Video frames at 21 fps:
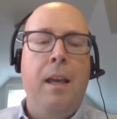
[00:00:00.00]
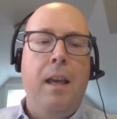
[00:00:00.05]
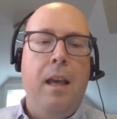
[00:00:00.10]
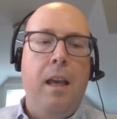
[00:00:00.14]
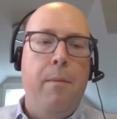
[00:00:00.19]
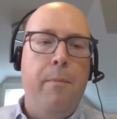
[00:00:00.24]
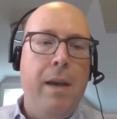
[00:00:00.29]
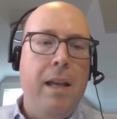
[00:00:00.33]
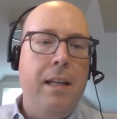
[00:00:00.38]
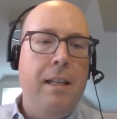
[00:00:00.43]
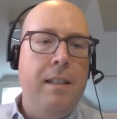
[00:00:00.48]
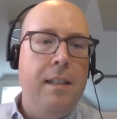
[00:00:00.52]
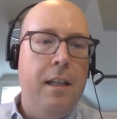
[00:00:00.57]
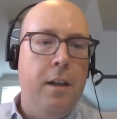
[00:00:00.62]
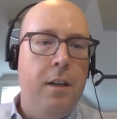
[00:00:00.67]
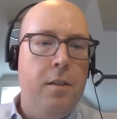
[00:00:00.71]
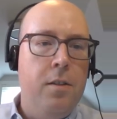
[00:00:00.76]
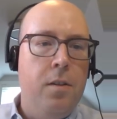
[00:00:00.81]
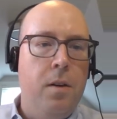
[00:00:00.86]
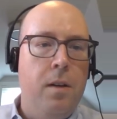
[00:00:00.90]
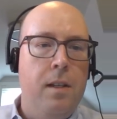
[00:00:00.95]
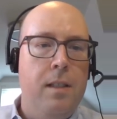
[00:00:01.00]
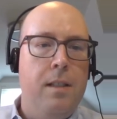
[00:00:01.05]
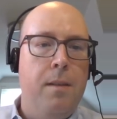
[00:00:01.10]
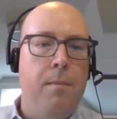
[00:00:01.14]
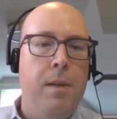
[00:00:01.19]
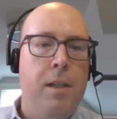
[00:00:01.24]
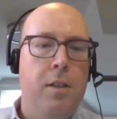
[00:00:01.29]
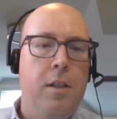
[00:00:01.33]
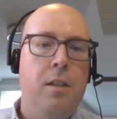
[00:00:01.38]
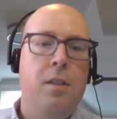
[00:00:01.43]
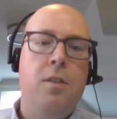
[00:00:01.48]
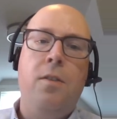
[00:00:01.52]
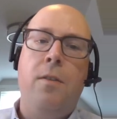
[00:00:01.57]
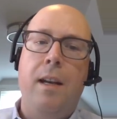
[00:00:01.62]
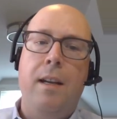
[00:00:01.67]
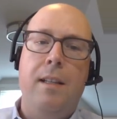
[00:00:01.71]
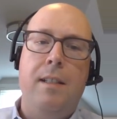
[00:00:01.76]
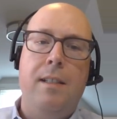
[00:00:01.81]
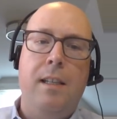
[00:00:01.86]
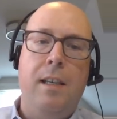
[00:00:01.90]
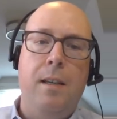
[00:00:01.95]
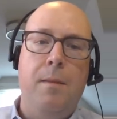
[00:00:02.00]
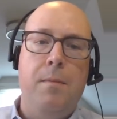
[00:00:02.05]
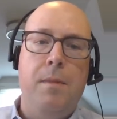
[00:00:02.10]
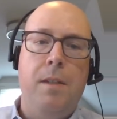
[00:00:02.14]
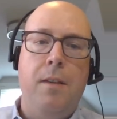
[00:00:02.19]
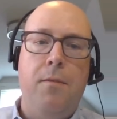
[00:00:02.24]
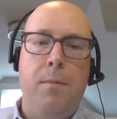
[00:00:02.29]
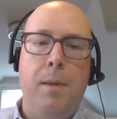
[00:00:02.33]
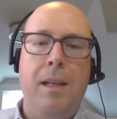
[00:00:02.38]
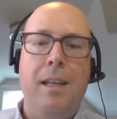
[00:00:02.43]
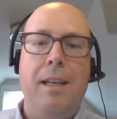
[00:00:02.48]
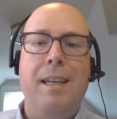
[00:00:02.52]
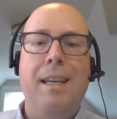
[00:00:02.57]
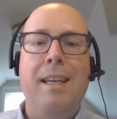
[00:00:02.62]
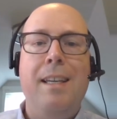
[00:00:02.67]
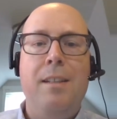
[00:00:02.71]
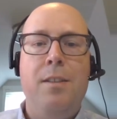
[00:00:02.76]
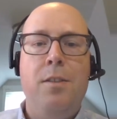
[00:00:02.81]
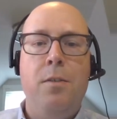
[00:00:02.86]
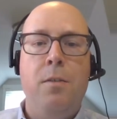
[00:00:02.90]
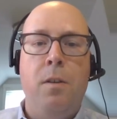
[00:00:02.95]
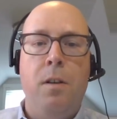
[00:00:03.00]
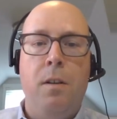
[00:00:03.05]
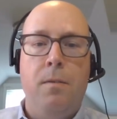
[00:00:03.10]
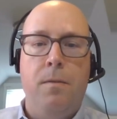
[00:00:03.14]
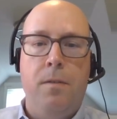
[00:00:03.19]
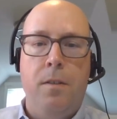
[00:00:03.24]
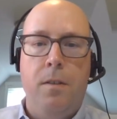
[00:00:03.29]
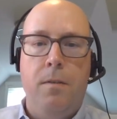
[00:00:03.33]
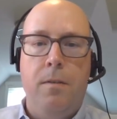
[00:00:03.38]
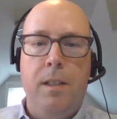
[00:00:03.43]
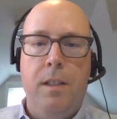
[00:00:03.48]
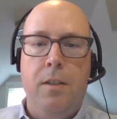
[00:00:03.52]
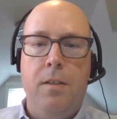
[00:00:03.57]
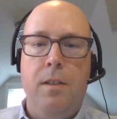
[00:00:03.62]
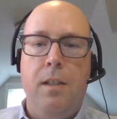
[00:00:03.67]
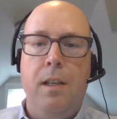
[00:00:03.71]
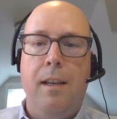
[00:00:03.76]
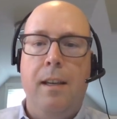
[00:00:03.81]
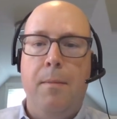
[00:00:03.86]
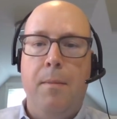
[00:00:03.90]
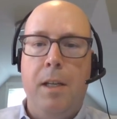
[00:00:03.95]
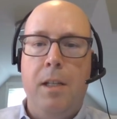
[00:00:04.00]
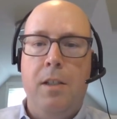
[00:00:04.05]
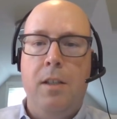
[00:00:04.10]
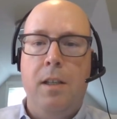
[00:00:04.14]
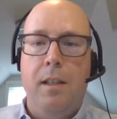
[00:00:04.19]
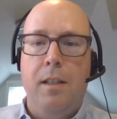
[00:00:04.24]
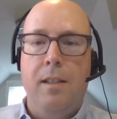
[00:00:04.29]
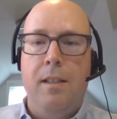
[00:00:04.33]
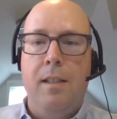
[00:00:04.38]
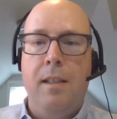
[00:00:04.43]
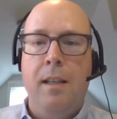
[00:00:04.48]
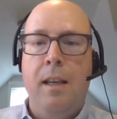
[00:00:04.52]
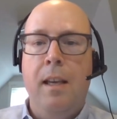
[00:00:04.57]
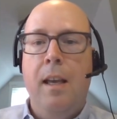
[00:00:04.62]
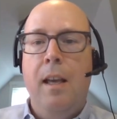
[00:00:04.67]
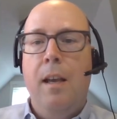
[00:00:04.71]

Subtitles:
In many territories, emissions credit schemes have been a key tool for reducing emissions.